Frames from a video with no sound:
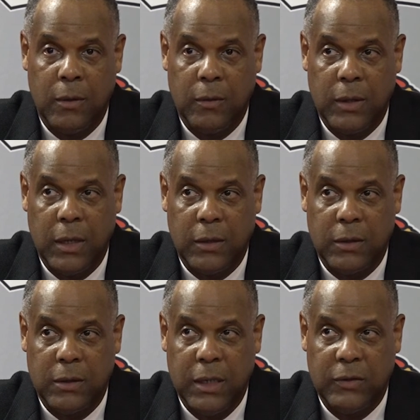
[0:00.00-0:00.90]
we got
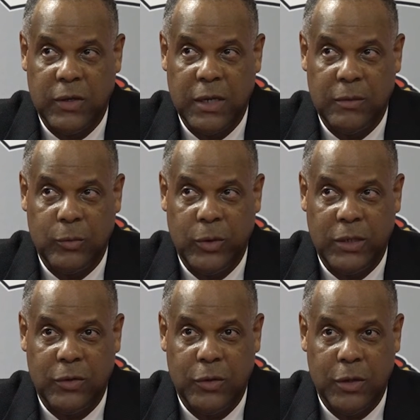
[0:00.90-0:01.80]
an exam
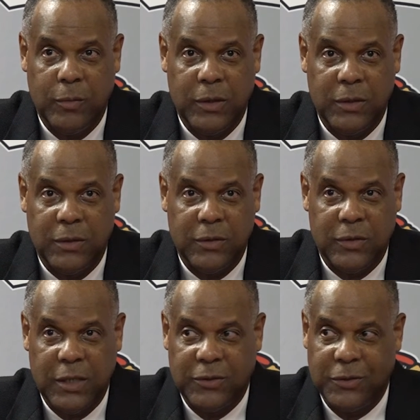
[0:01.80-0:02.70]
week. Normally, it
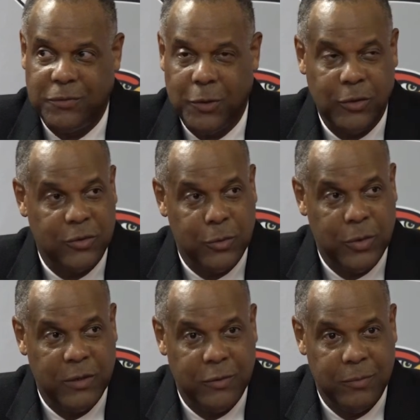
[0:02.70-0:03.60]
takes the focus
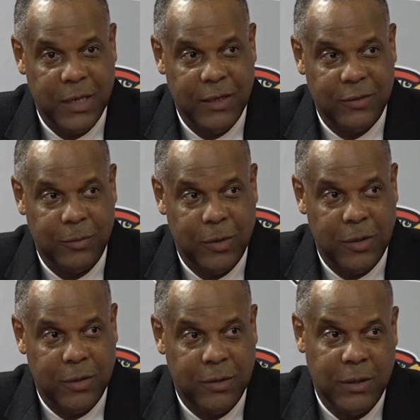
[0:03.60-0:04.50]
away from
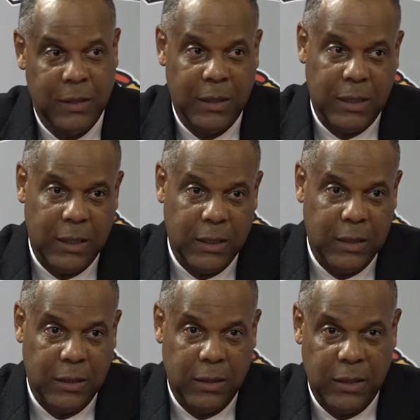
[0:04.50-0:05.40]
basketball
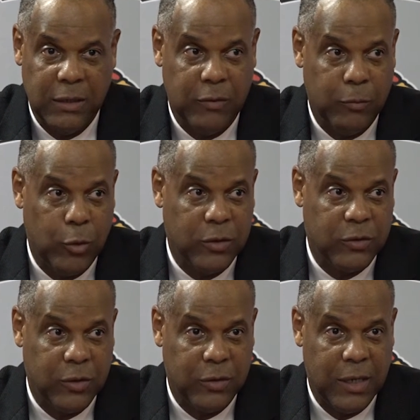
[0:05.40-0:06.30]
and even more
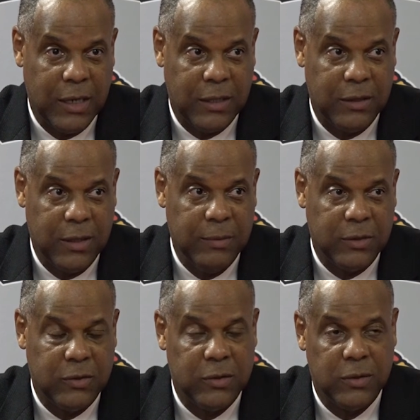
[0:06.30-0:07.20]
so on the
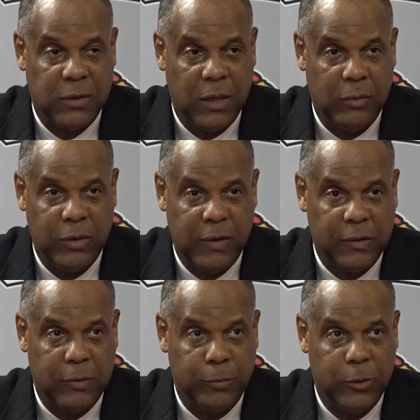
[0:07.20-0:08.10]
academics. And we
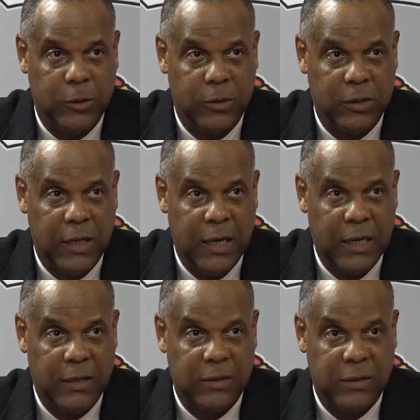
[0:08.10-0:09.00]
got some pretty good guys